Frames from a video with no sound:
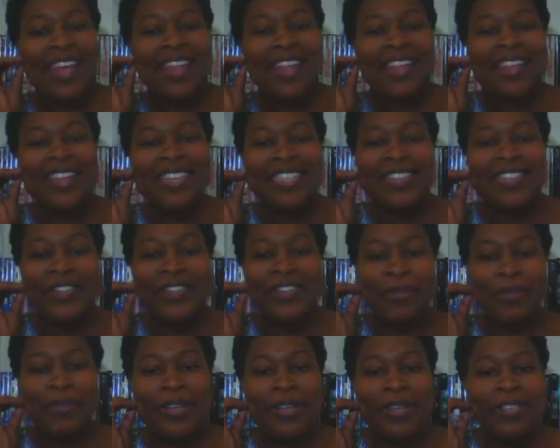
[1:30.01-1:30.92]
This
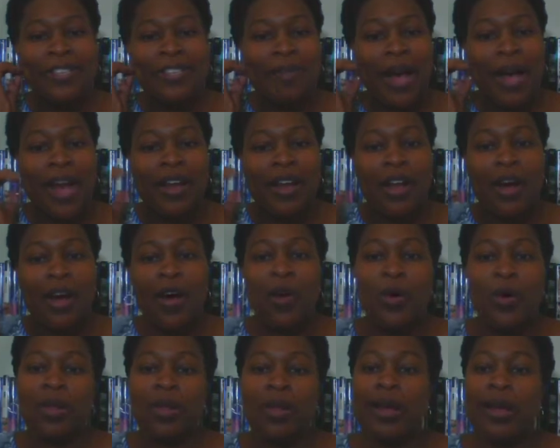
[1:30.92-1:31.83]
film is about a
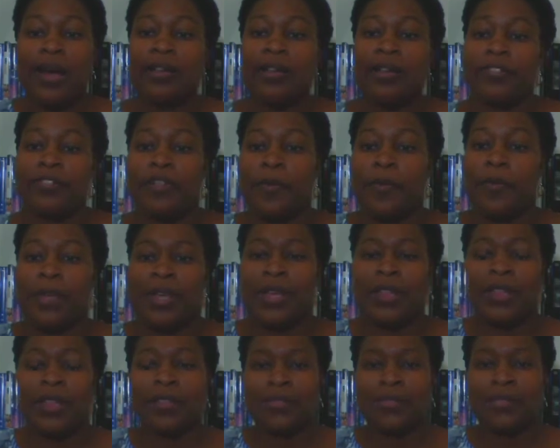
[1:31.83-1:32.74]
whole lot of
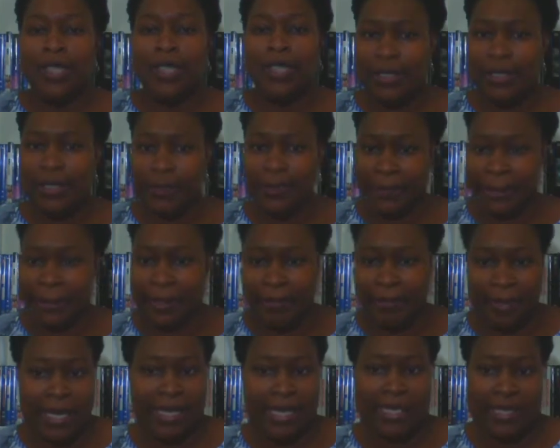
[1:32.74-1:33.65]
something that doesn't really
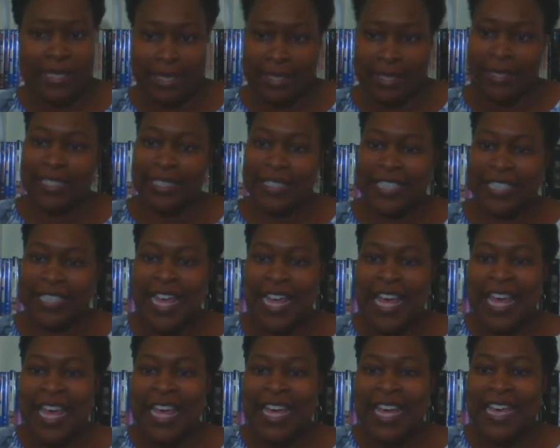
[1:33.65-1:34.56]
make sense.
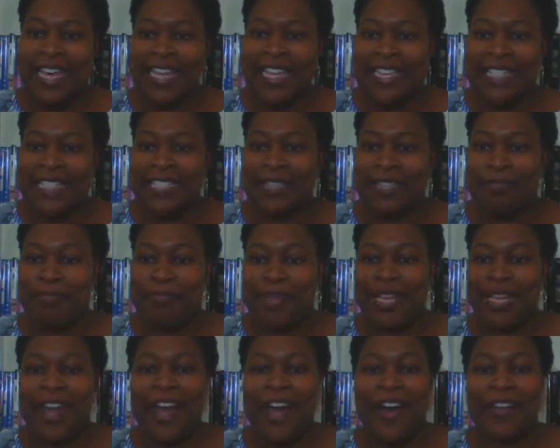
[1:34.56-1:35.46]
It's a
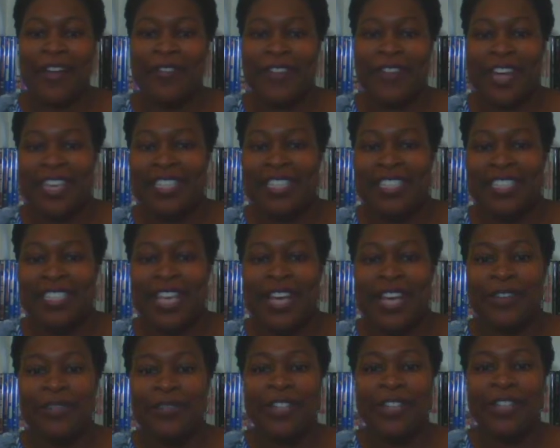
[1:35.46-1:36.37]
bit outrageous
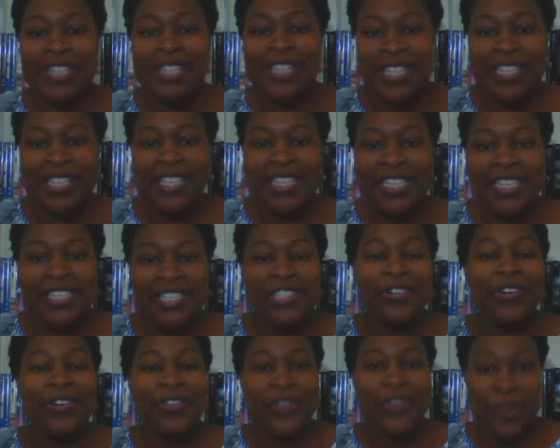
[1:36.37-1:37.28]
and ridiculous,
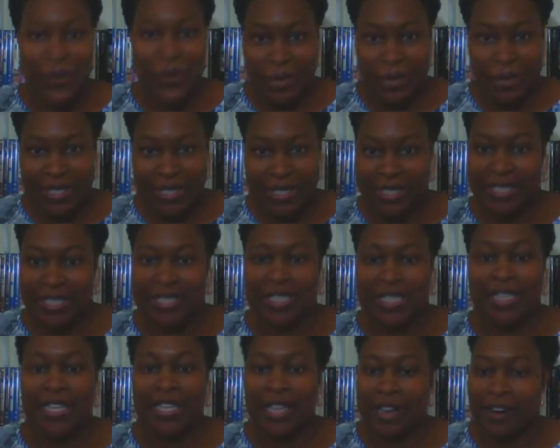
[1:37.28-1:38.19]
though of course
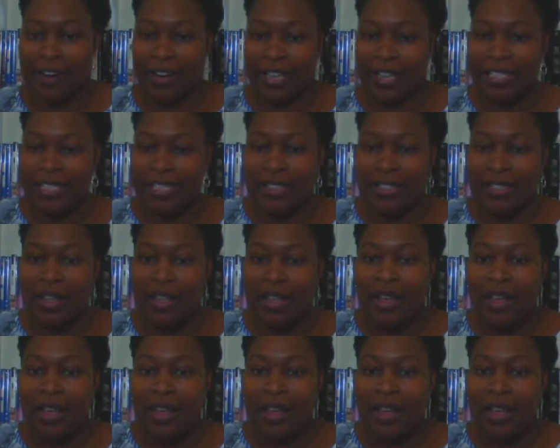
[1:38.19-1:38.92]
it's hilarious.